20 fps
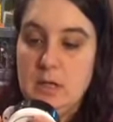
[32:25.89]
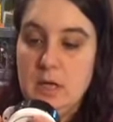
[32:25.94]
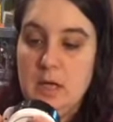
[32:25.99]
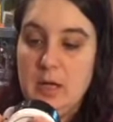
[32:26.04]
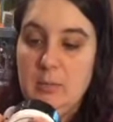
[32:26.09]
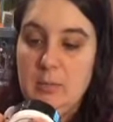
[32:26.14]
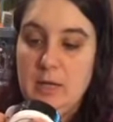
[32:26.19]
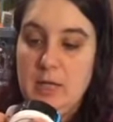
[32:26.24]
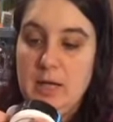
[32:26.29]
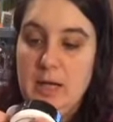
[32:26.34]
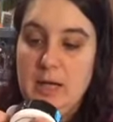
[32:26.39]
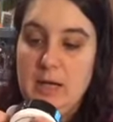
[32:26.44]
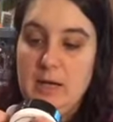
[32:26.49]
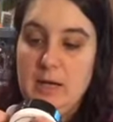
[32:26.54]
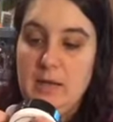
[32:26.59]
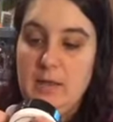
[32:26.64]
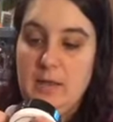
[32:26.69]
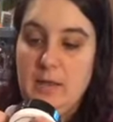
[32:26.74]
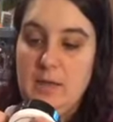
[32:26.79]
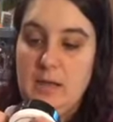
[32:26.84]
Apply
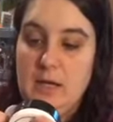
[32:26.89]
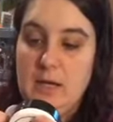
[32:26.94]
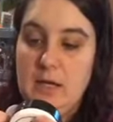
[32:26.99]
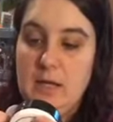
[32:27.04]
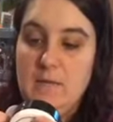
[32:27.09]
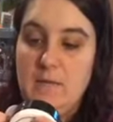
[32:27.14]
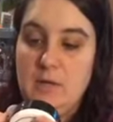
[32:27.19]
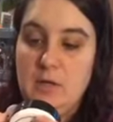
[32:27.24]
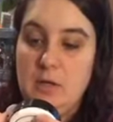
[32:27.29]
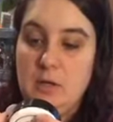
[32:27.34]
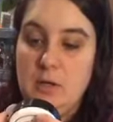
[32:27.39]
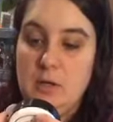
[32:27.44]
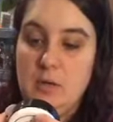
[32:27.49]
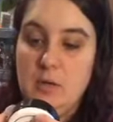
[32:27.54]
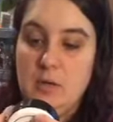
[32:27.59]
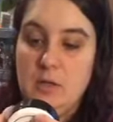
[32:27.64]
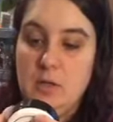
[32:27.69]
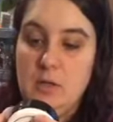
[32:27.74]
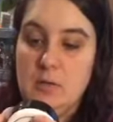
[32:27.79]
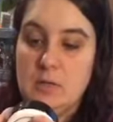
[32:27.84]
a thin, even
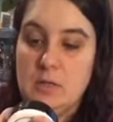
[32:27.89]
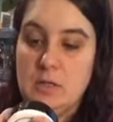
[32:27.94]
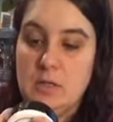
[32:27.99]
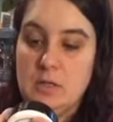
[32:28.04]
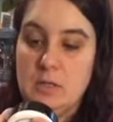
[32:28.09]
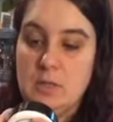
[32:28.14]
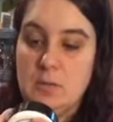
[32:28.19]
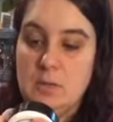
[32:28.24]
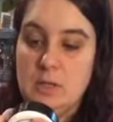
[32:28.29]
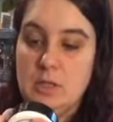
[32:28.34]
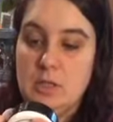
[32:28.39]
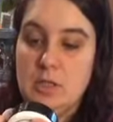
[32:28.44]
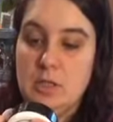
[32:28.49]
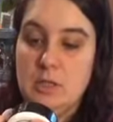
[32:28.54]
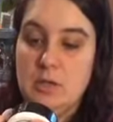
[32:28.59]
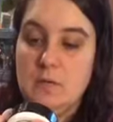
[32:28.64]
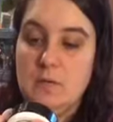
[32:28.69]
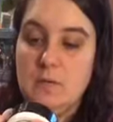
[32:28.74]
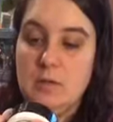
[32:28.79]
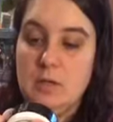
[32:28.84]
coat using a squeegee
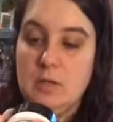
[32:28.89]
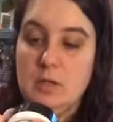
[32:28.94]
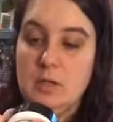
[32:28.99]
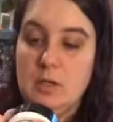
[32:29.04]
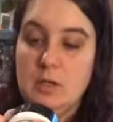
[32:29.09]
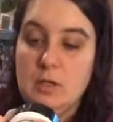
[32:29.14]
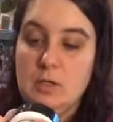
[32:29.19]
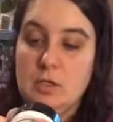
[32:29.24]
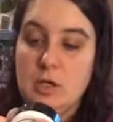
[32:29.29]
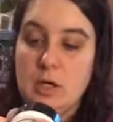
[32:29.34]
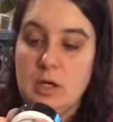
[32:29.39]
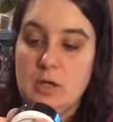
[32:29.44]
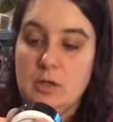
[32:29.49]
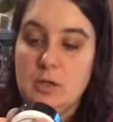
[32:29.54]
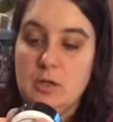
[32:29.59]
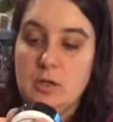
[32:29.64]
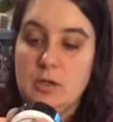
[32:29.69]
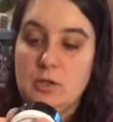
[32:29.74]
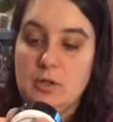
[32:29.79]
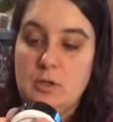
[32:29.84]
over the chalk
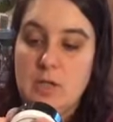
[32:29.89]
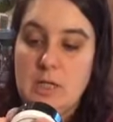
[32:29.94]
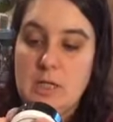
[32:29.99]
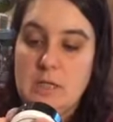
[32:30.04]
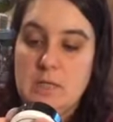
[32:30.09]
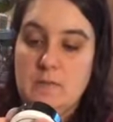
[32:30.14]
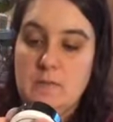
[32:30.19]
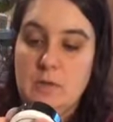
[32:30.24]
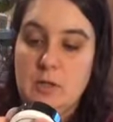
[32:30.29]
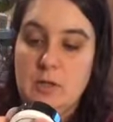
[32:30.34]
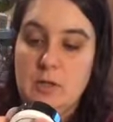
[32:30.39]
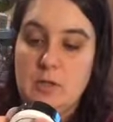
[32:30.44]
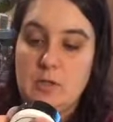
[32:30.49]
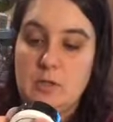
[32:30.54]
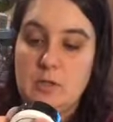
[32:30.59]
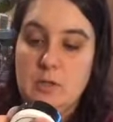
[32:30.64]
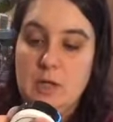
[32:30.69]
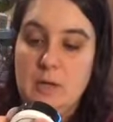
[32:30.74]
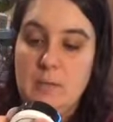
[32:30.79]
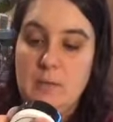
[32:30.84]
transfer.
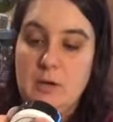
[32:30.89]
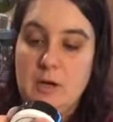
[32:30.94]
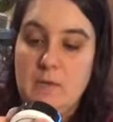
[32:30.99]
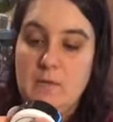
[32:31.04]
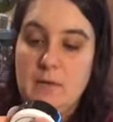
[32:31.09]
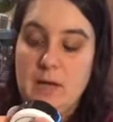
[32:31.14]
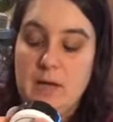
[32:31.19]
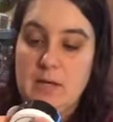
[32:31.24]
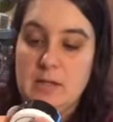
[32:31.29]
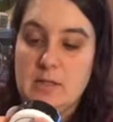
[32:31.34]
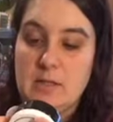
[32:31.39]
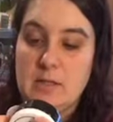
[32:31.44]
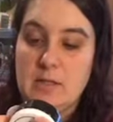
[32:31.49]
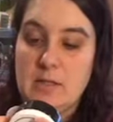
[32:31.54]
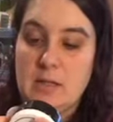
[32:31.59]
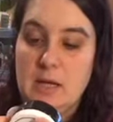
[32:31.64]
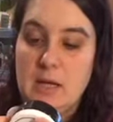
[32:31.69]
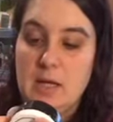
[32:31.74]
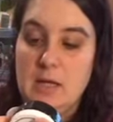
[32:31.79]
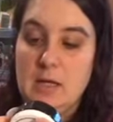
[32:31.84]
Scrape off excess
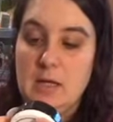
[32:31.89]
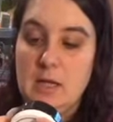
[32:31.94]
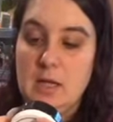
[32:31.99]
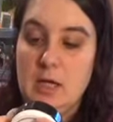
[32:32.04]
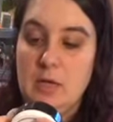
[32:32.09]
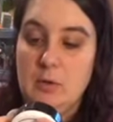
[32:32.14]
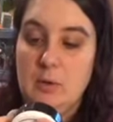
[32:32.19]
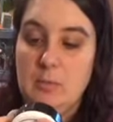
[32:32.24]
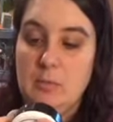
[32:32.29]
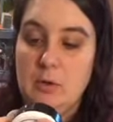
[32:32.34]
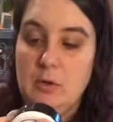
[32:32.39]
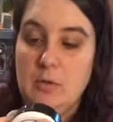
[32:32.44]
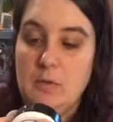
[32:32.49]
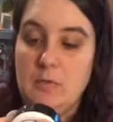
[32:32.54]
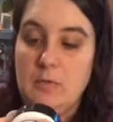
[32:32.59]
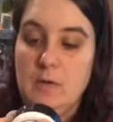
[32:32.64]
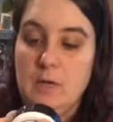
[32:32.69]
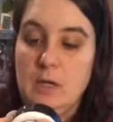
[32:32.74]
ink and remove